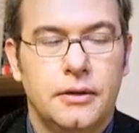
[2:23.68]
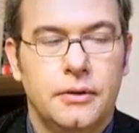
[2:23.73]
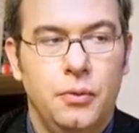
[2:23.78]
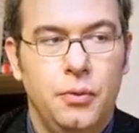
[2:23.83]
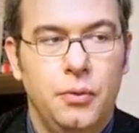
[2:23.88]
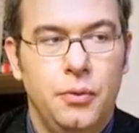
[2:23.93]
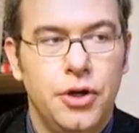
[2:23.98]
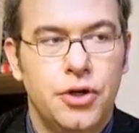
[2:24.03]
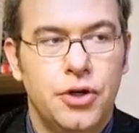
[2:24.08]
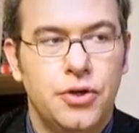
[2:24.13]

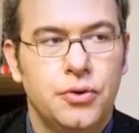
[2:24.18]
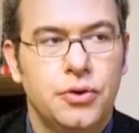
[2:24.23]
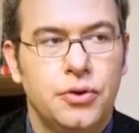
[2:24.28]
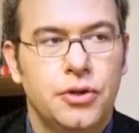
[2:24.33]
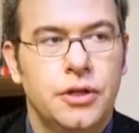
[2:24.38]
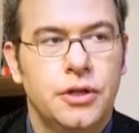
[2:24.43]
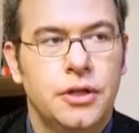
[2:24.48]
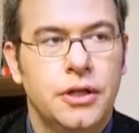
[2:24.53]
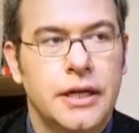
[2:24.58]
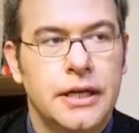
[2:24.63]
we
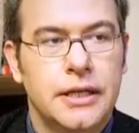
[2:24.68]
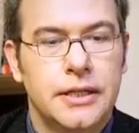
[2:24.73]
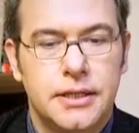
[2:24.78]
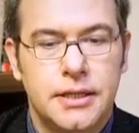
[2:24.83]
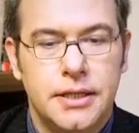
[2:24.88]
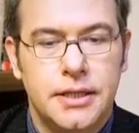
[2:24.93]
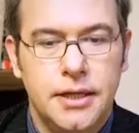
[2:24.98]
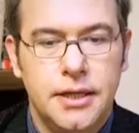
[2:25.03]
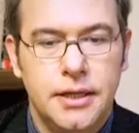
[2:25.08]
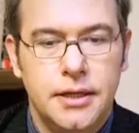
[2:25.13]
should
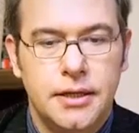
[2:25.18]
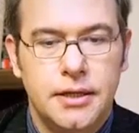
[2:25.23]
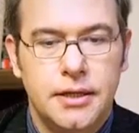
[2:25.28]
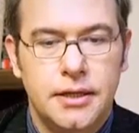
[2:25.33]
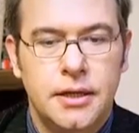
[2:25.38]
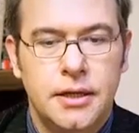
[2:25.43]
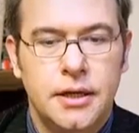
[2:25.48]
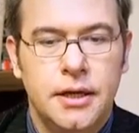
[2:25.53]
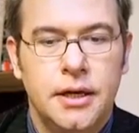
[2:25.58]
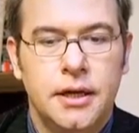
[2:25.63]
consider
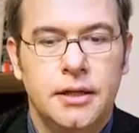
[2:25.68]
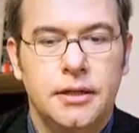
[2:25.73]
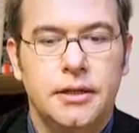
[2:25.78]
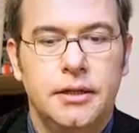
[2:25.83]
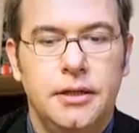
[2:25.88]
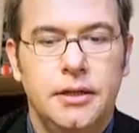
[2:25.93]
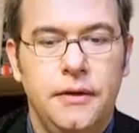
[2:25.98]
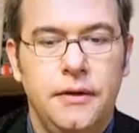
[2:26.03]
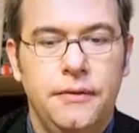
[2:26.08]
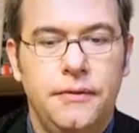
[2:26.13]
the
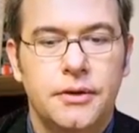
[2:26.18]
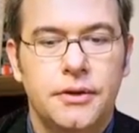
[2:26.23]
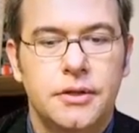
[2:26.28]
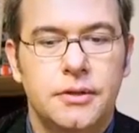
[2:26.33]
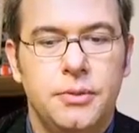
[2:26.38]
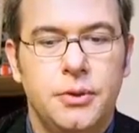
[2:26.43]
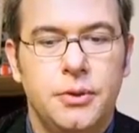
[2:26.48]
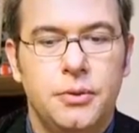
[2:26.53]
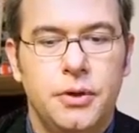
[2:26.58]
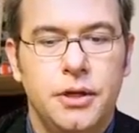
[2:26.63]
difference
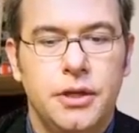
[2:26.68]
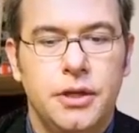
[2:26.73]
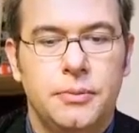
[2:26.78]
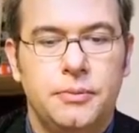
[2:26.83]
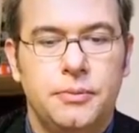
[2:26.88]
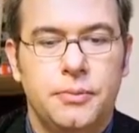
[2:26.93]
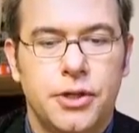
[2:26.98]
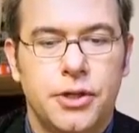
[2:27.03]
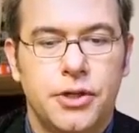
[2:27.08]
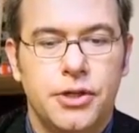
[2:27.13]
between the
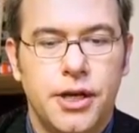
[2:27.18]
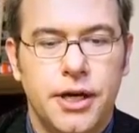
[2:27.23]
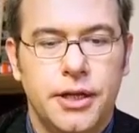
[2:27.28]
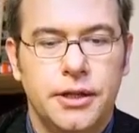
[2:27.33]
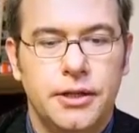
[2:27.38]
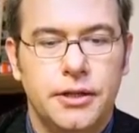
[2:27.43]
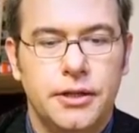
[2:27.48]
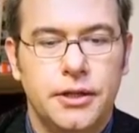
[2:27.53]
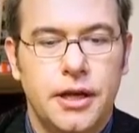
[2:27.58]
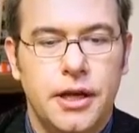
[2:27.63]

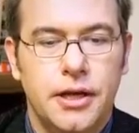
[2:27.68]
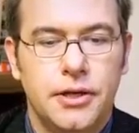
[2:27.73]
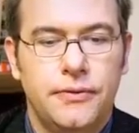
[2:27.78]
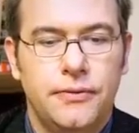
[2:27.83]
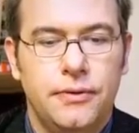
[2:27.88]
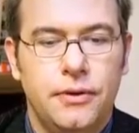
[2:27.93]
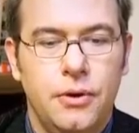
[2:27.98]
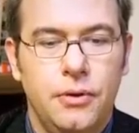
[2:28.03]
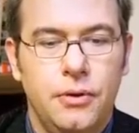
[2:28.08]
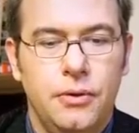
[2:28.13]
projected cash
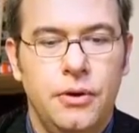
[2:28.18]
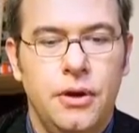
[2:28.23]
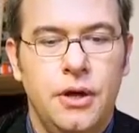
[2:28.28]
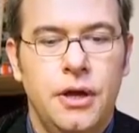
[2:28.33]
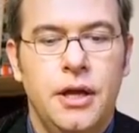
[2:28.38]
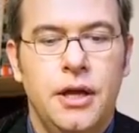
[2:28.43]
flow